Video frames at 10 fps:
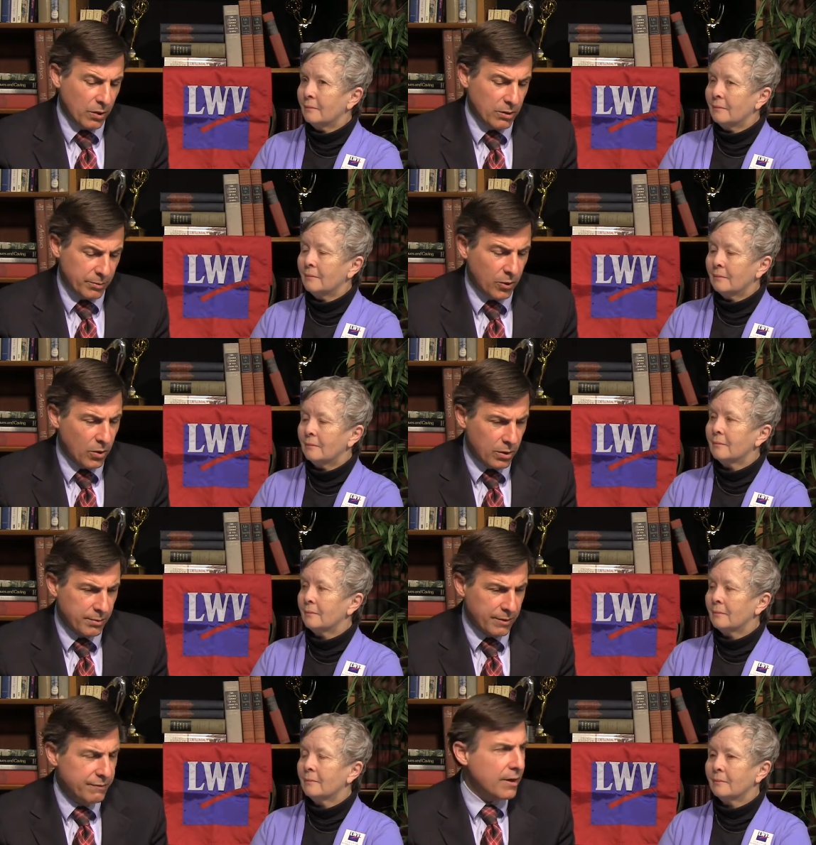Speaker 1: all ought, to, ought to
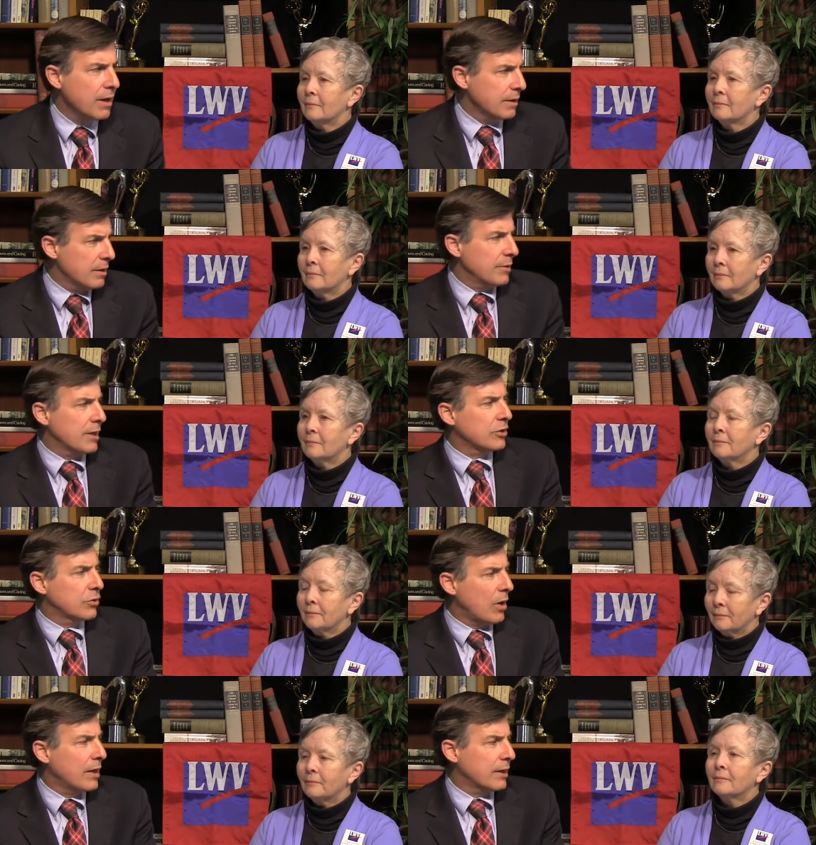be filing them
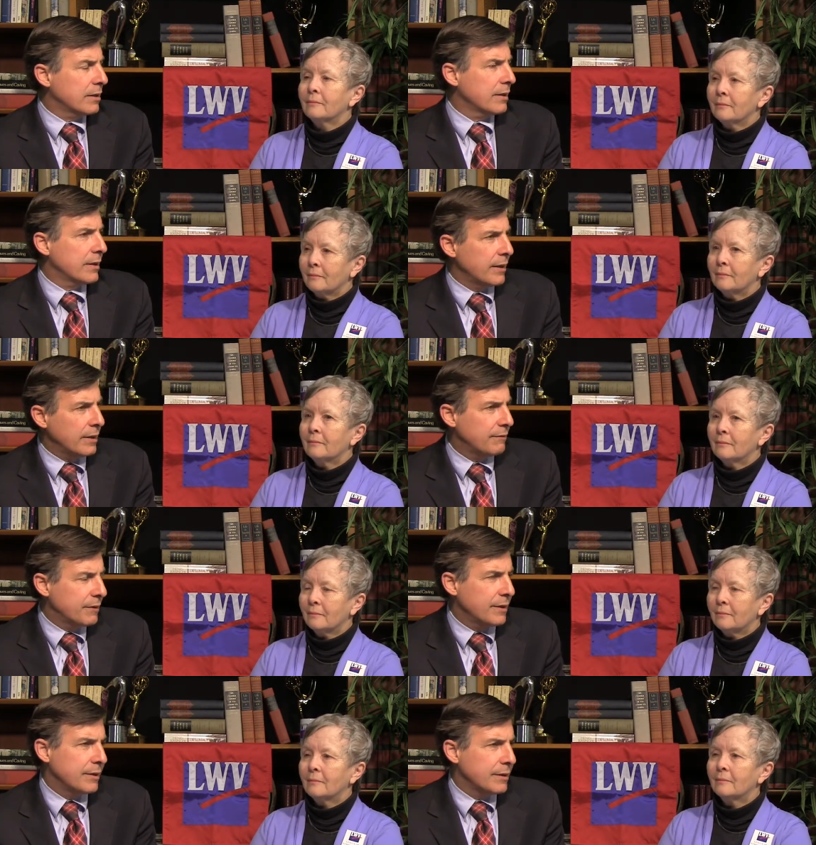electronically. And if
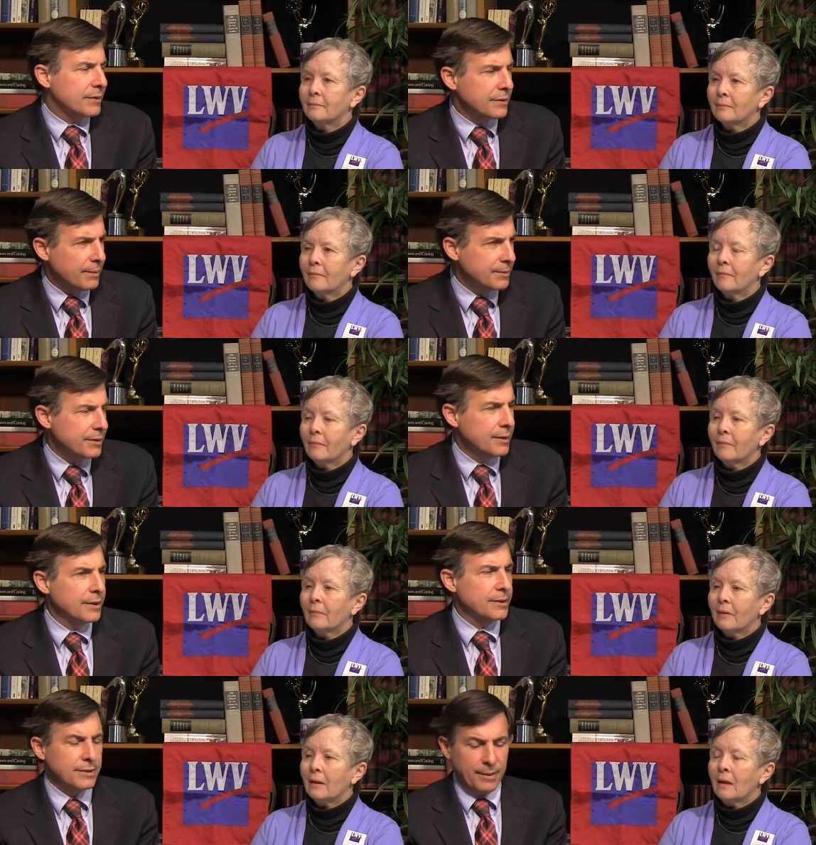you need an exception, you need
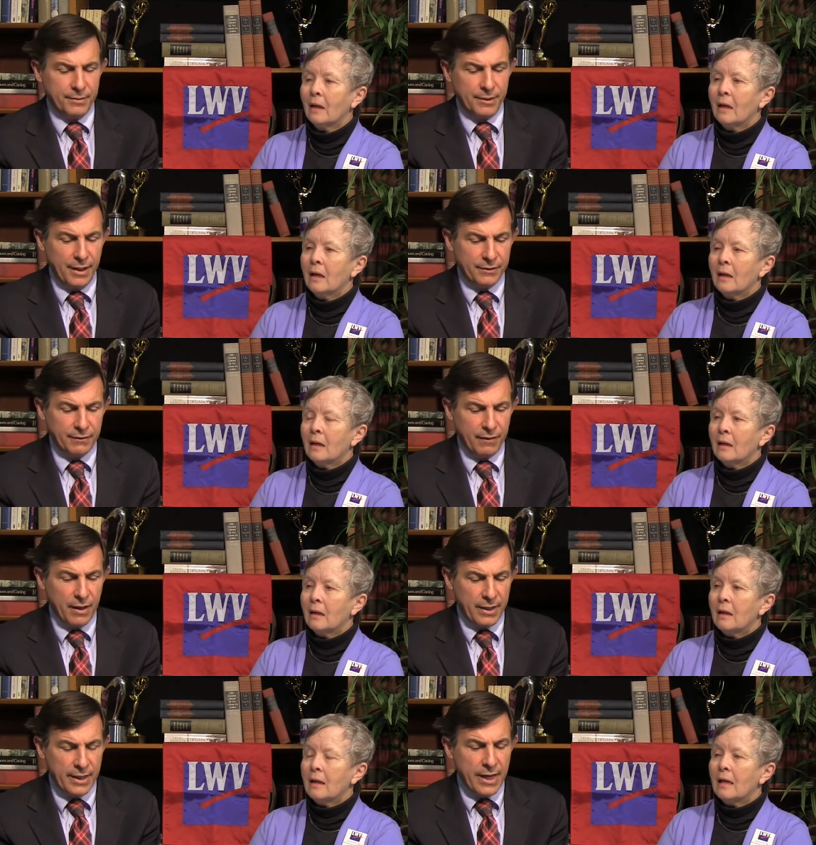an exception, and that's
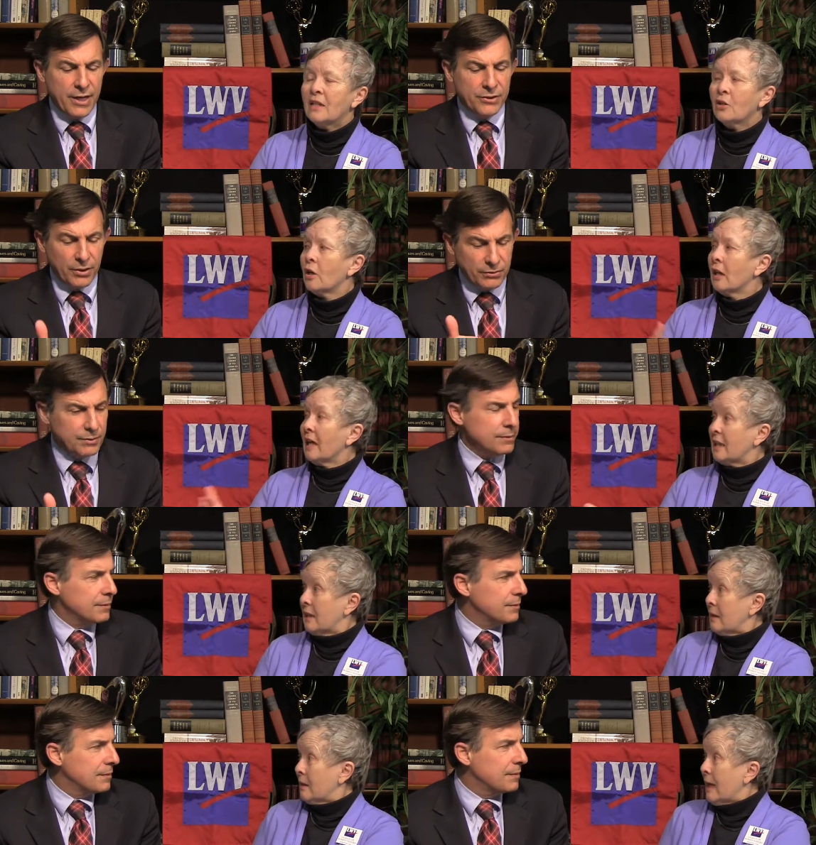fine. So, so like
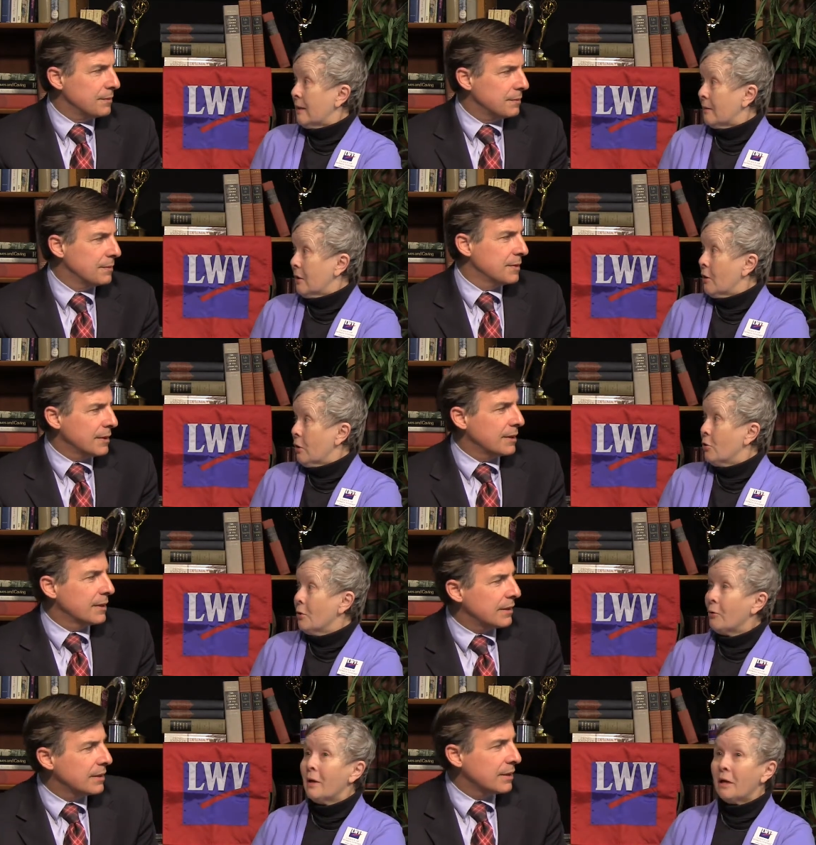
Speaker 2: state, you know, you're
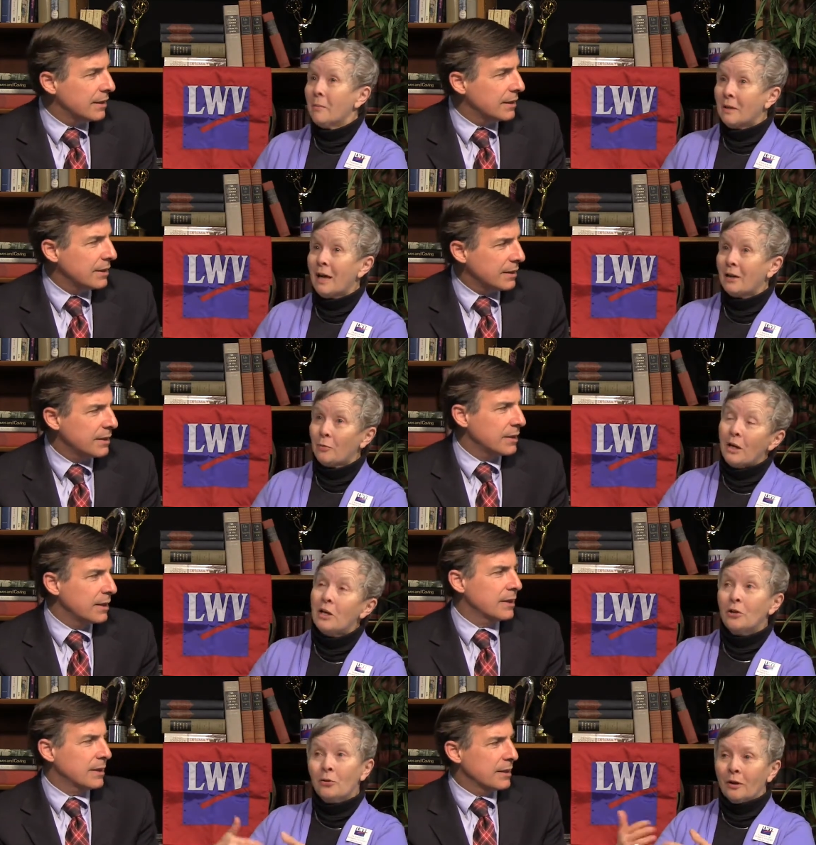doing your income tax, right?
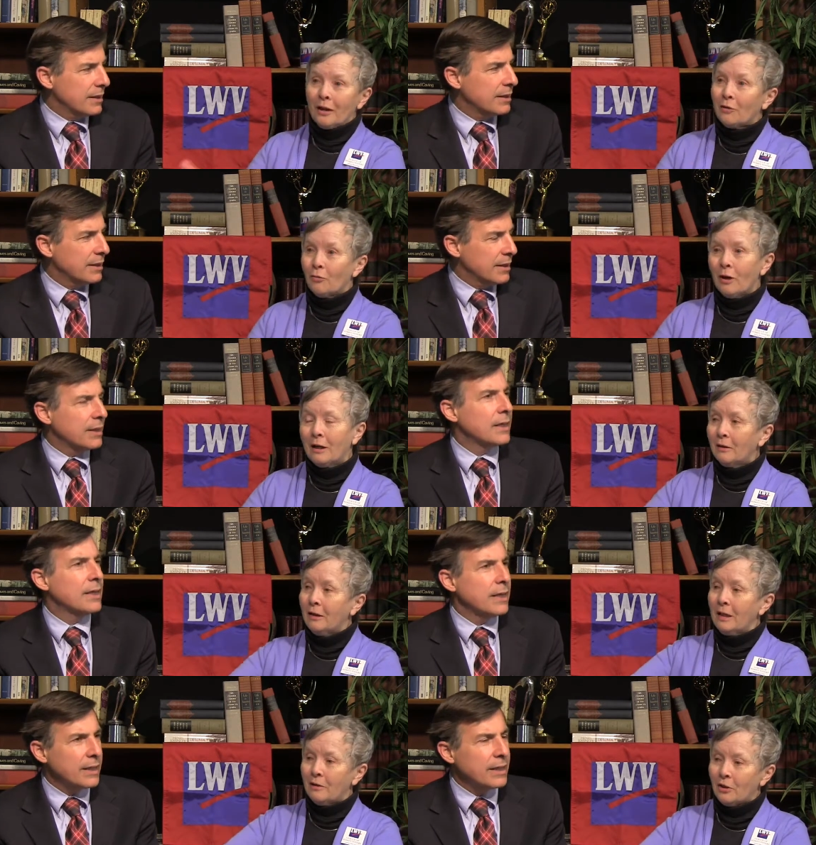You can do it
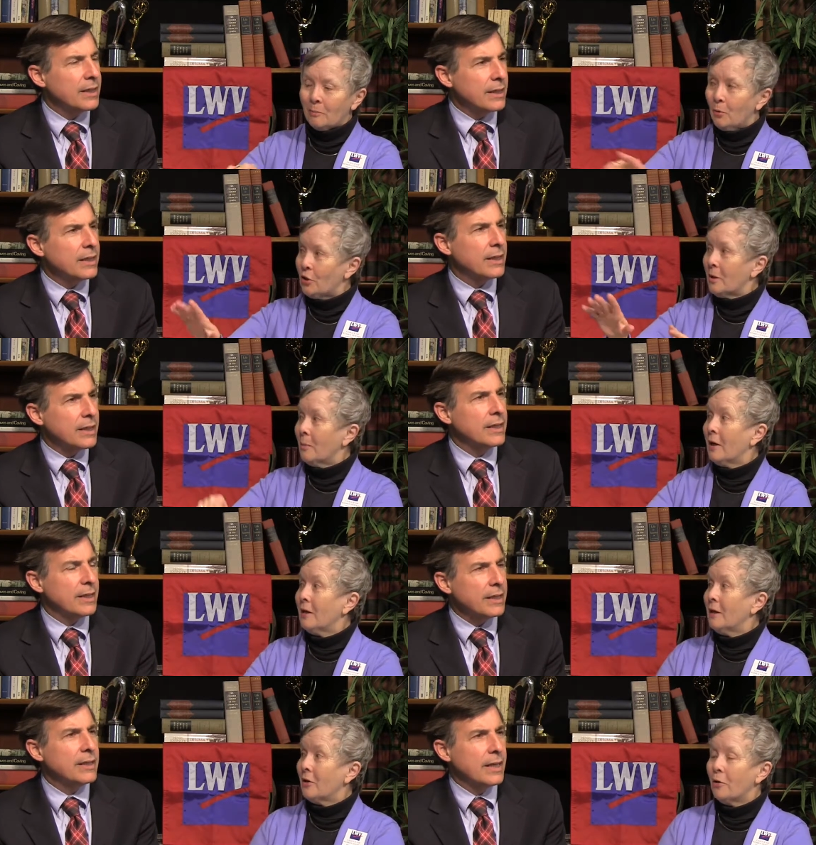electronically and just push the button
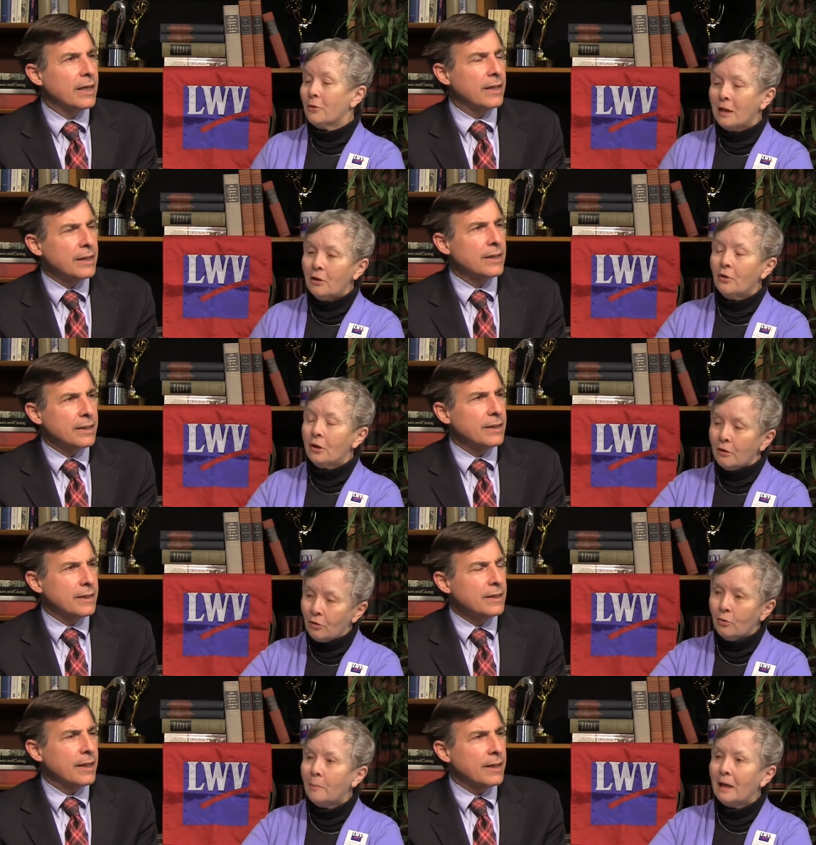and it yeah. goes in, or you can
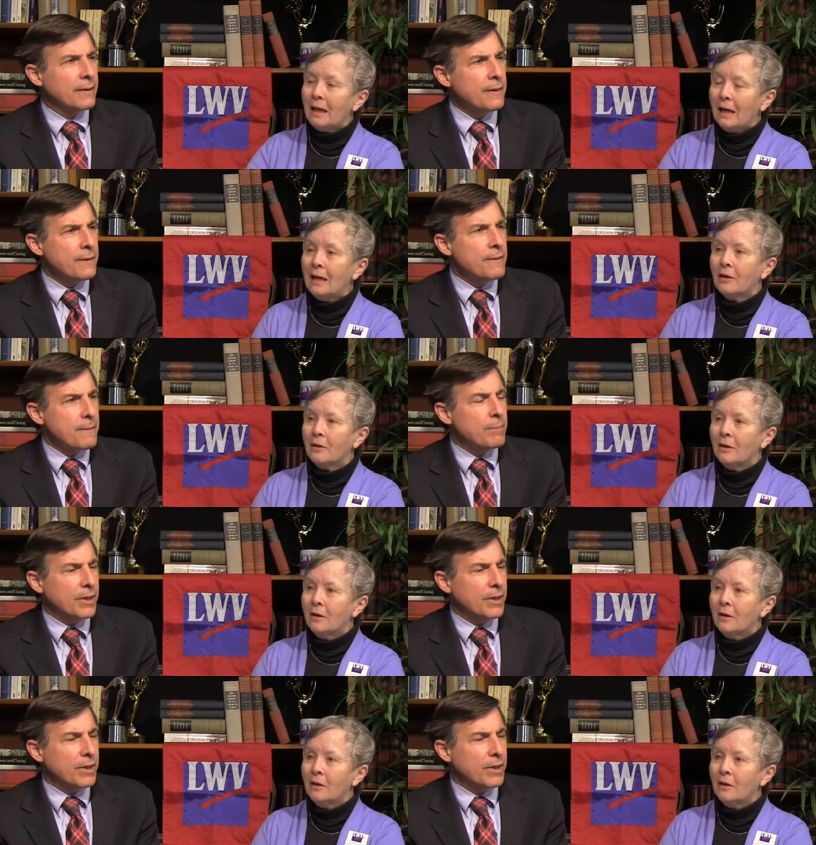do it yeah. by hand.